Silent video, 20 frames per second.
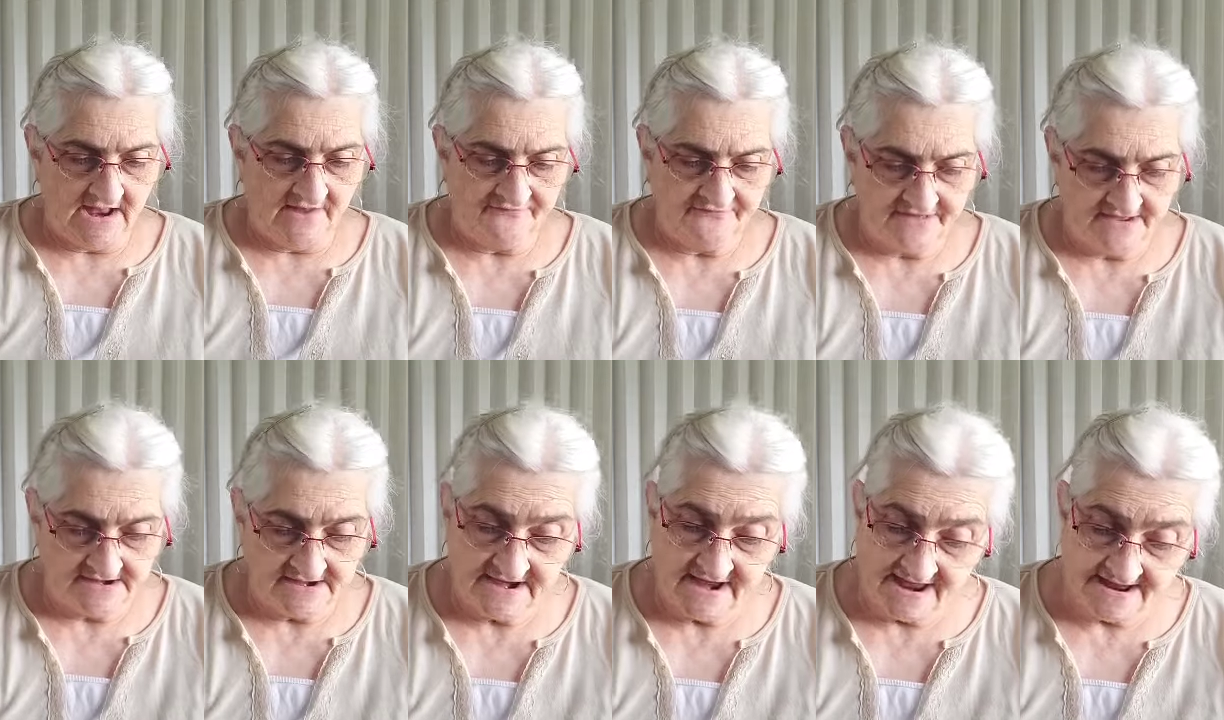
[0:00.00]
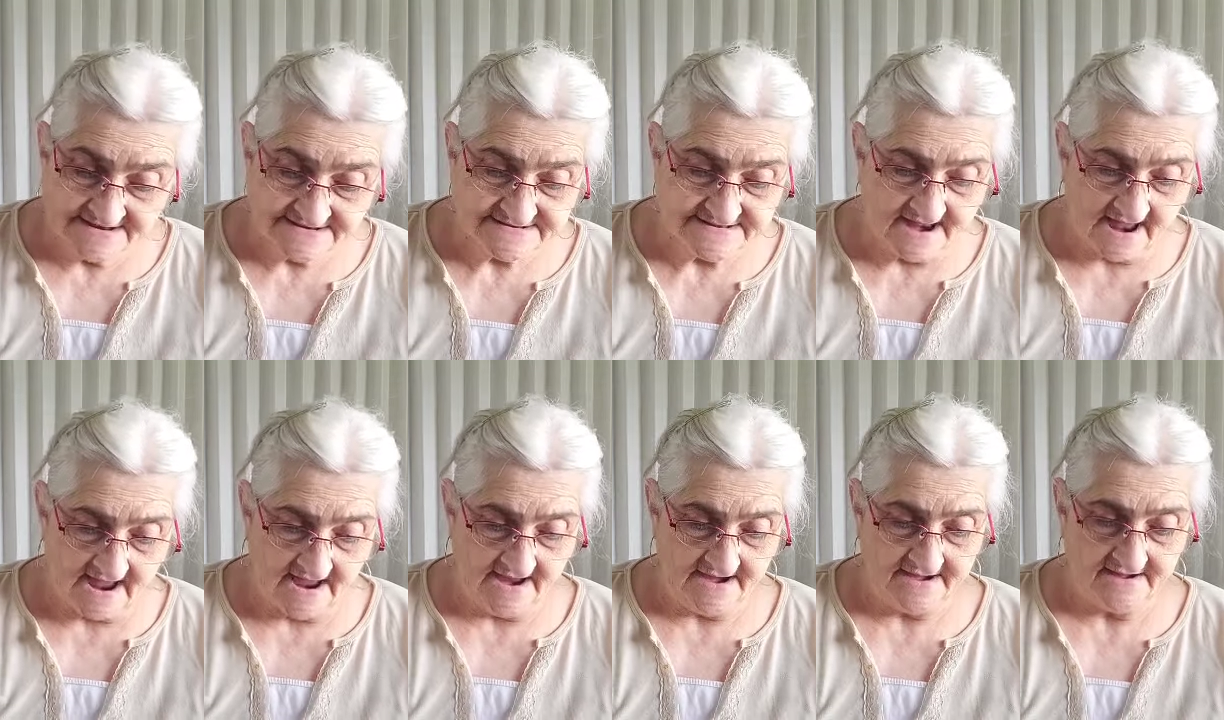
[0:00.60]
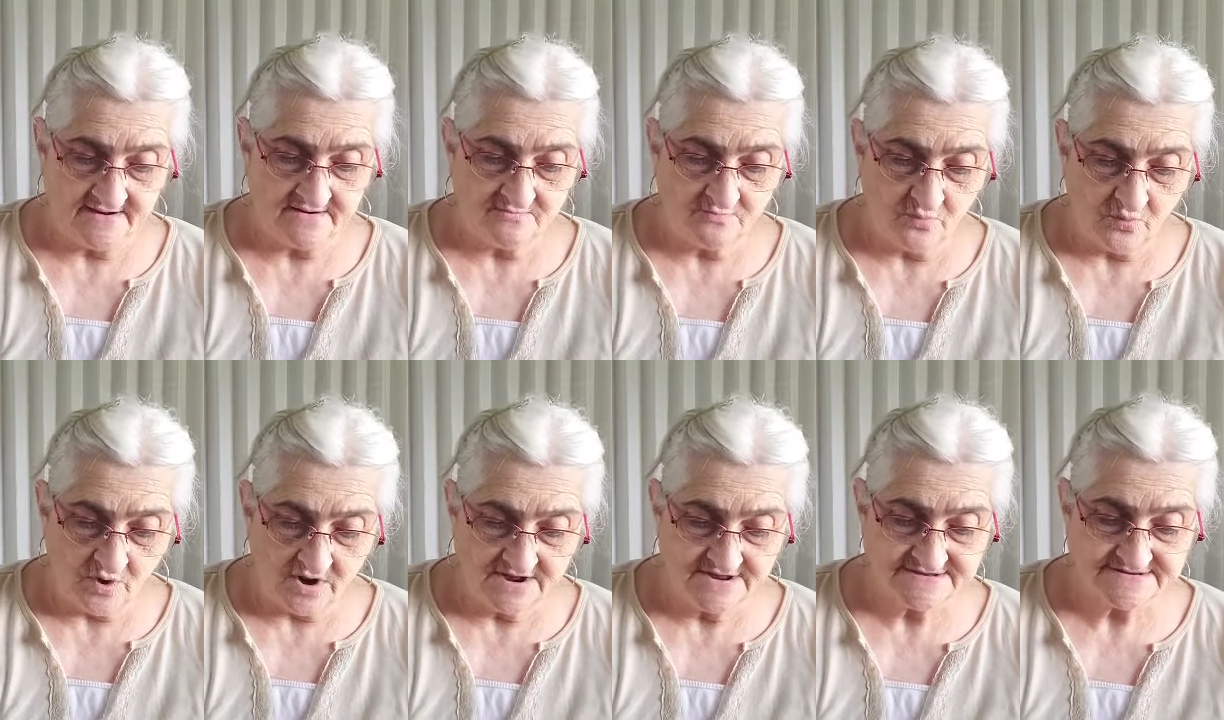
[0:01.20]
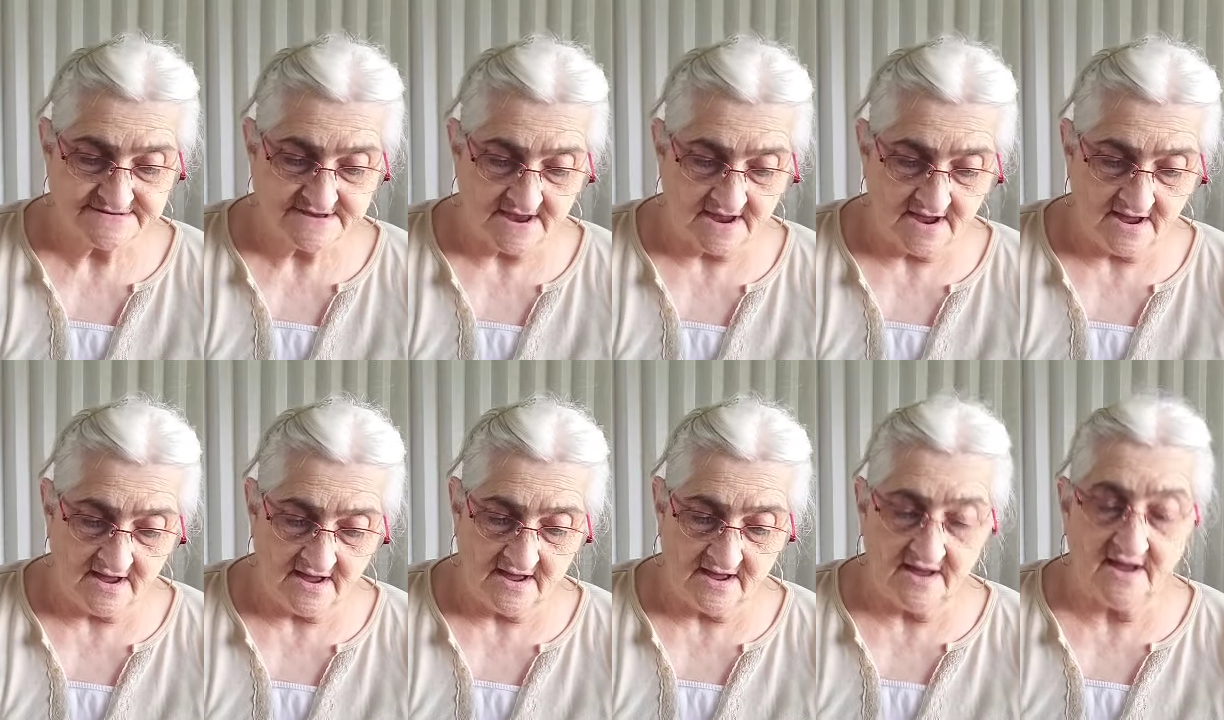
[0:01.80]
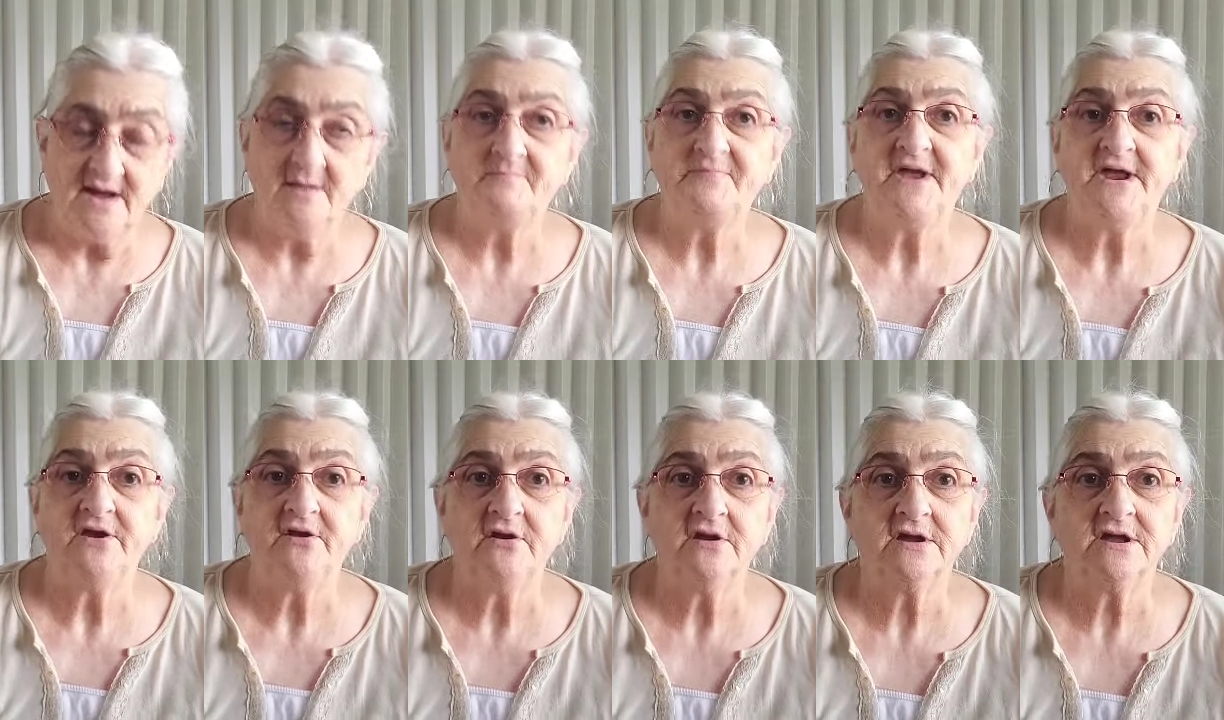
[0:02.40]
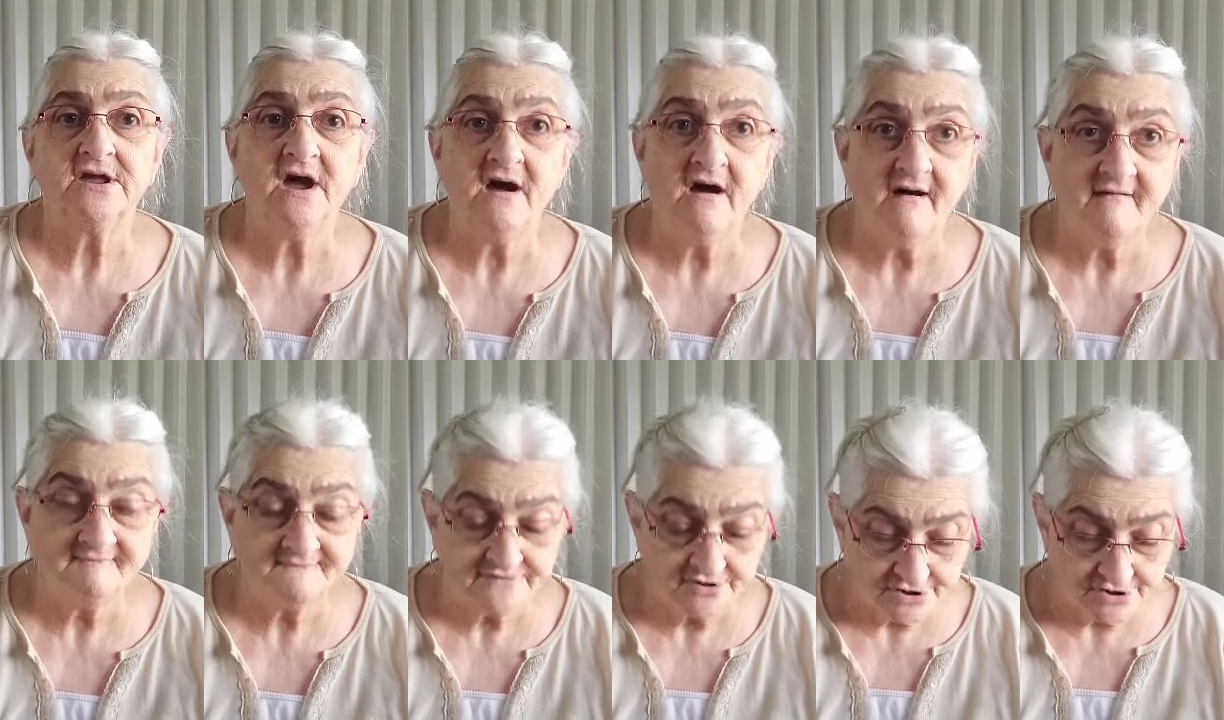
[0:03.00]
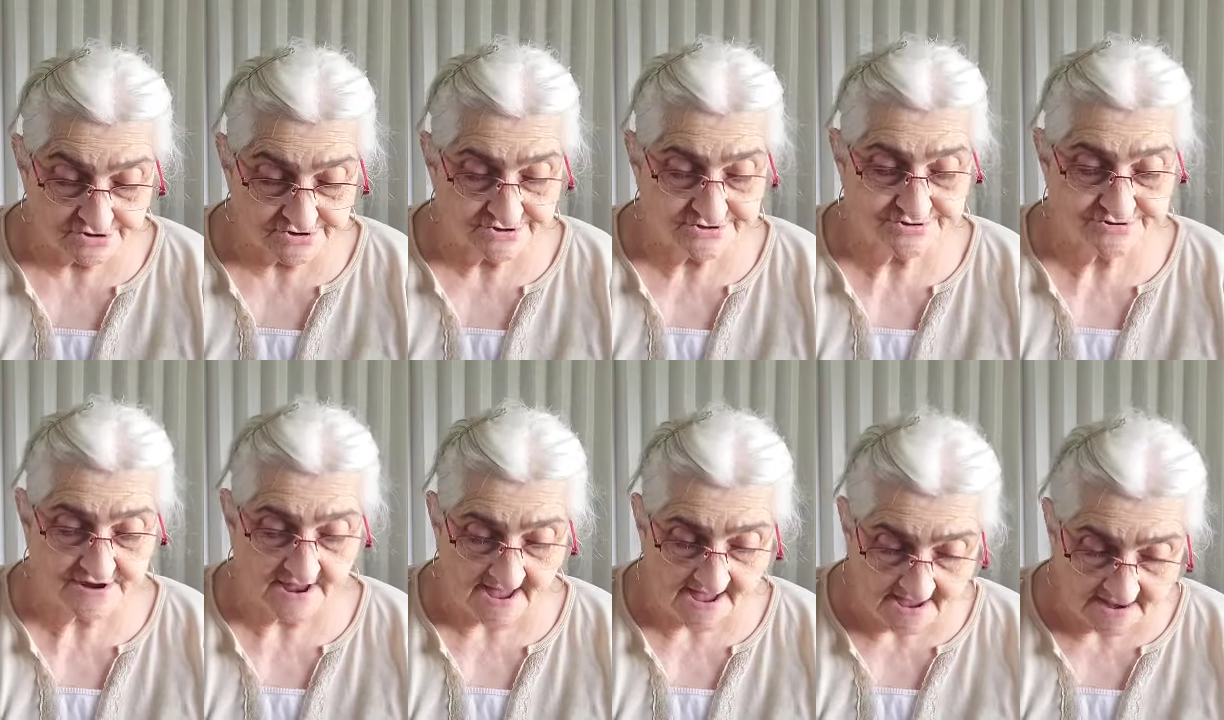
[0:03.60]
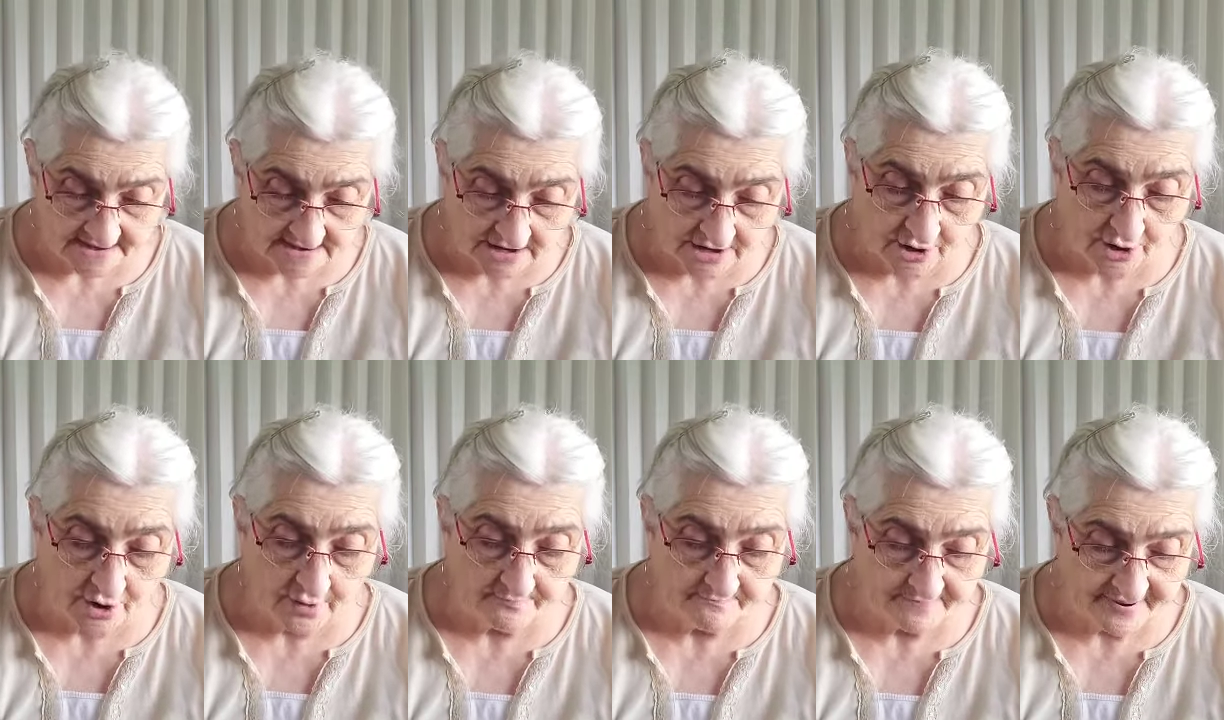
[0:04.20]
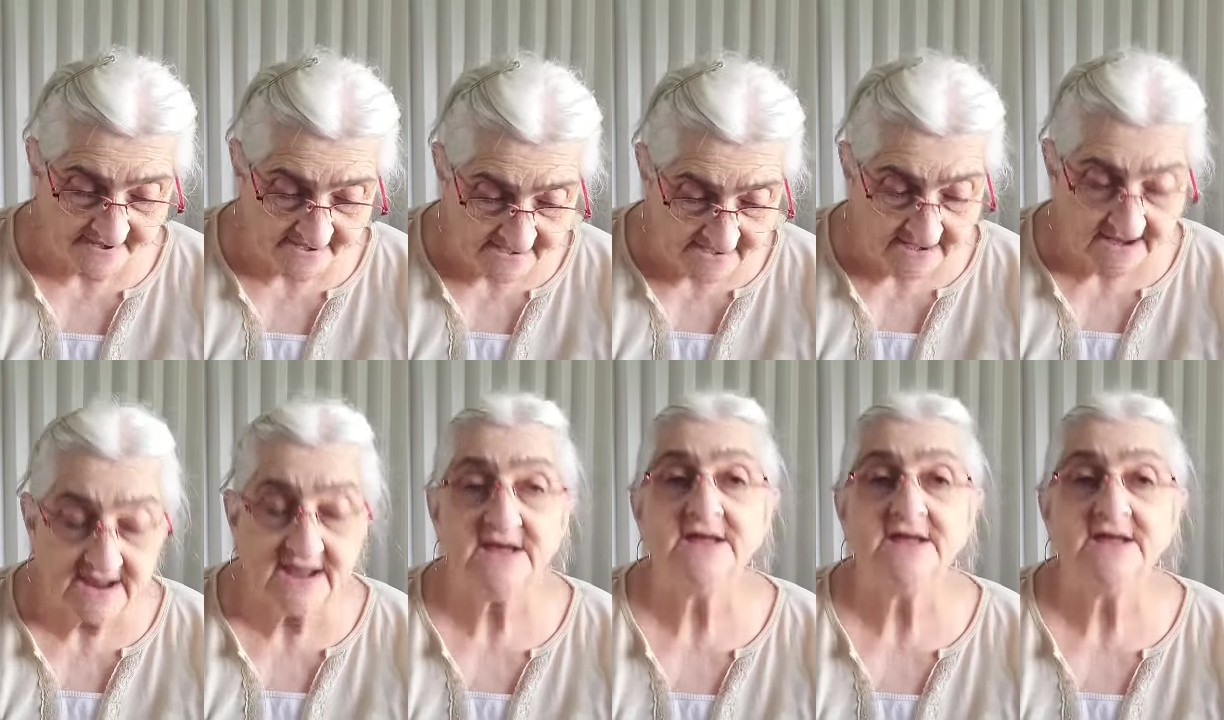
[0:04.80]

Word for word: The next item was uh, a pair of Converse Toddler Pink